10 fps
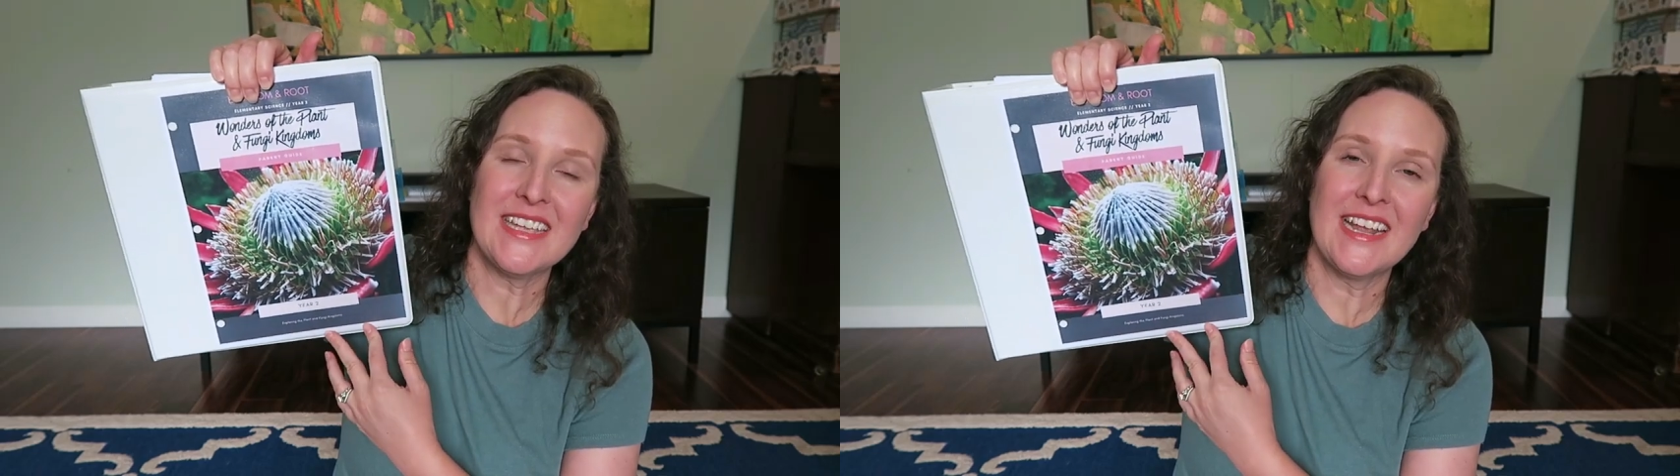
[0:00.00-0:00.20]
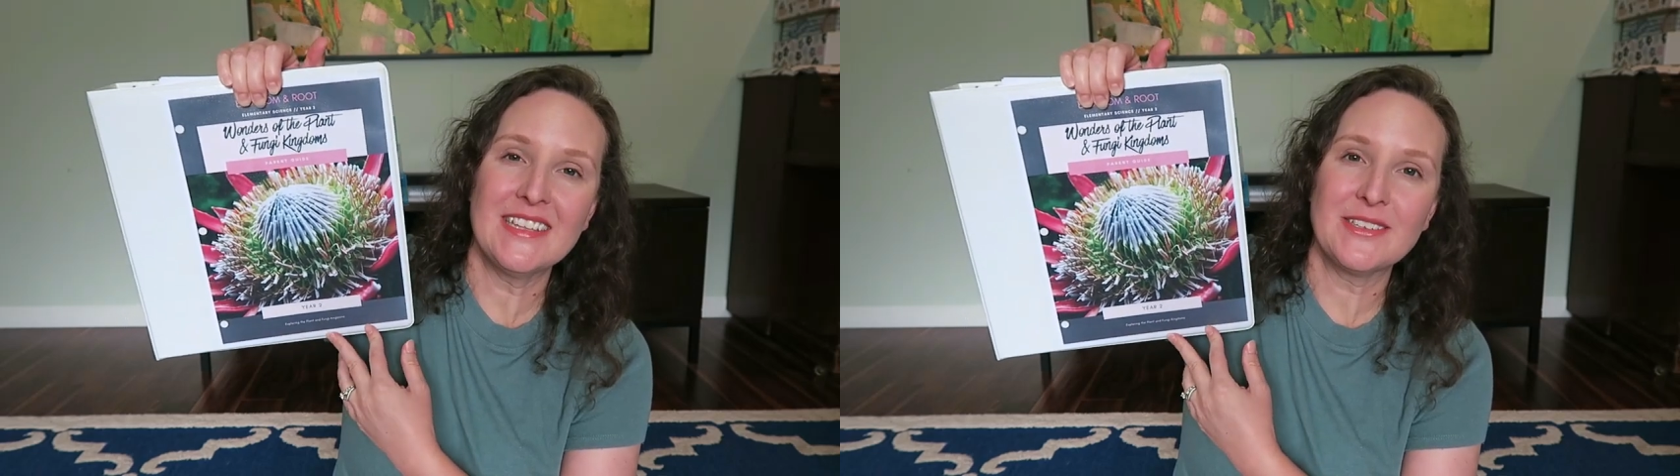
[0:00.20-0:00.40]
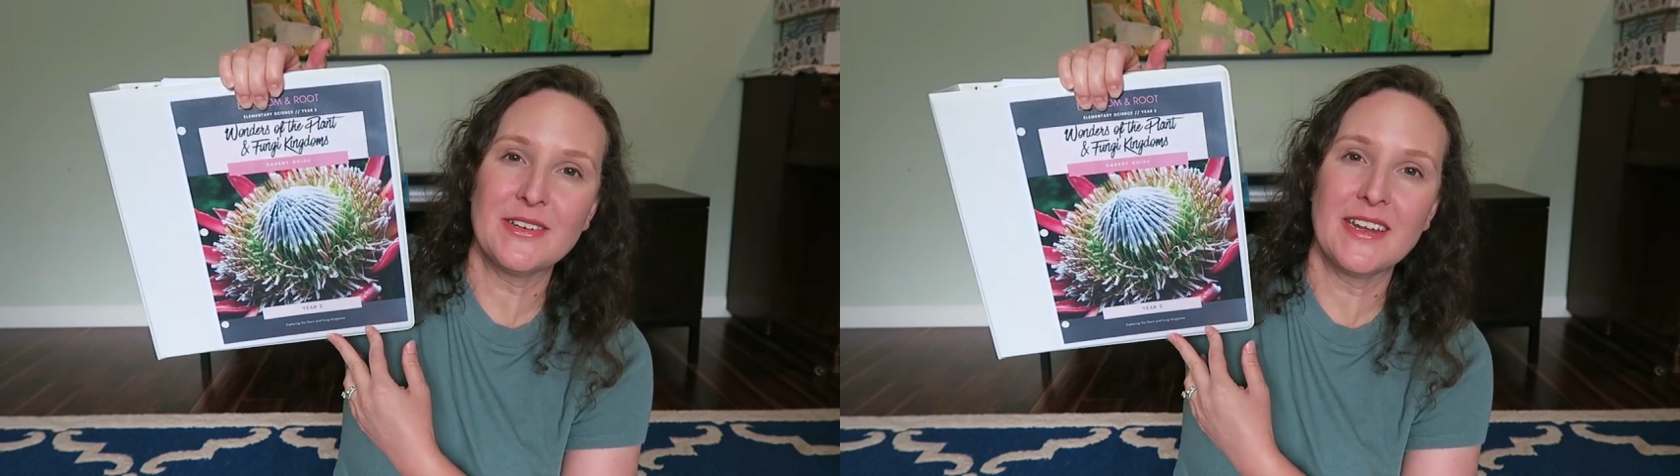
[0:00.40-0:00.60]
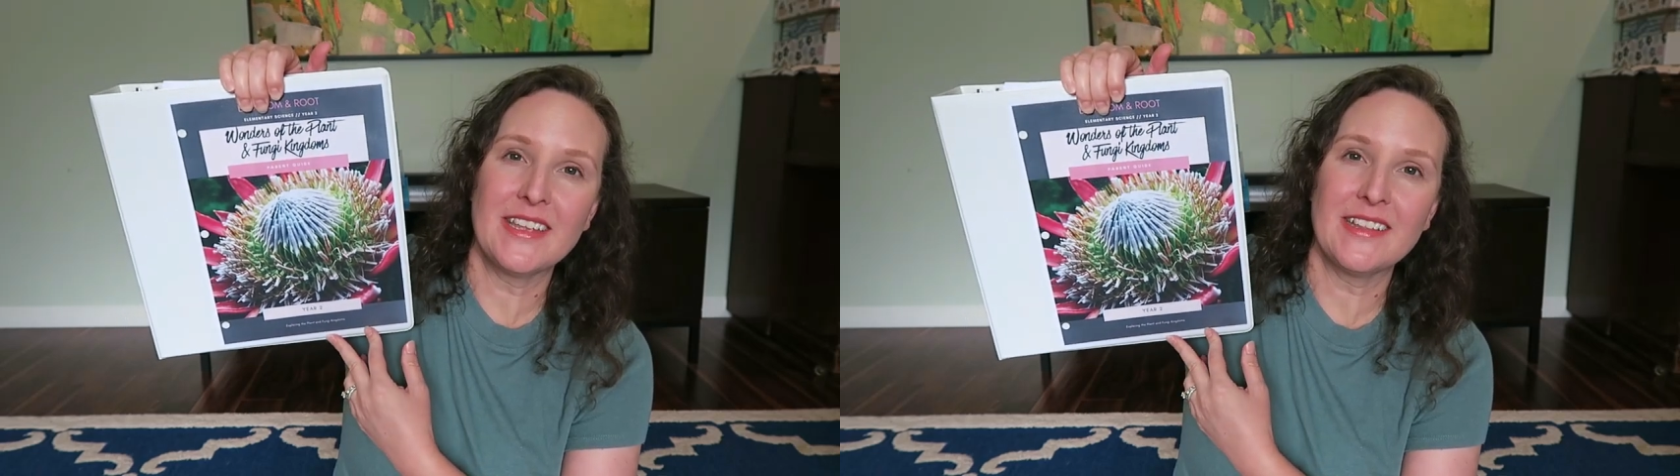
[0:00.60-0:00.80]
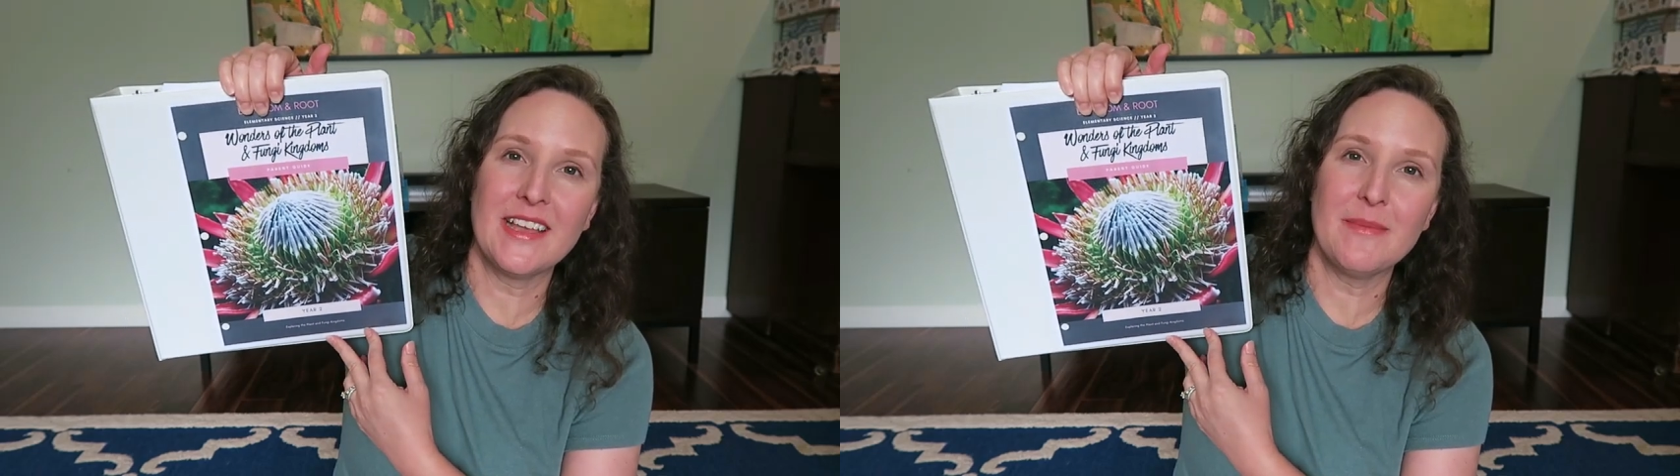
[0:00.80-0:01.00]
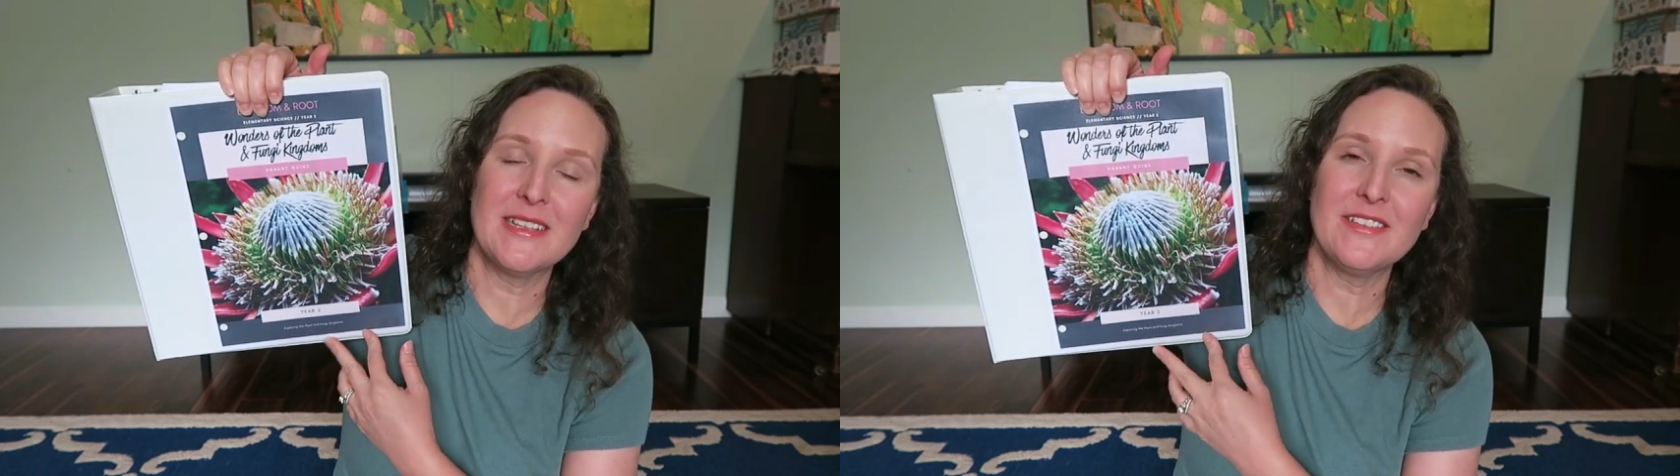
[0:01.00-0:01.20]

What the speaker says: science curriculum.